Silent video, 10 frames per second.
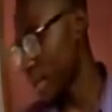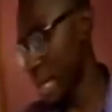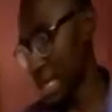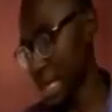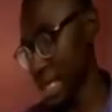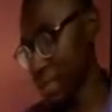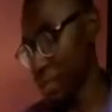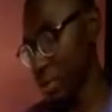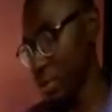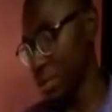
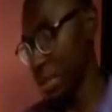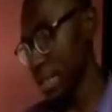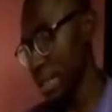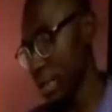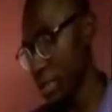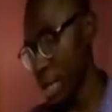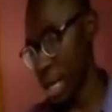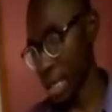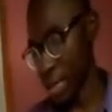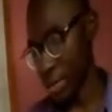19.2, this table
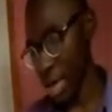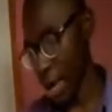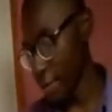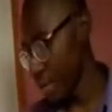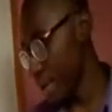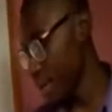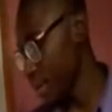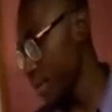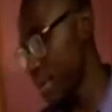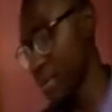here, and then we have the mean of
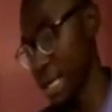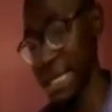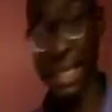this table as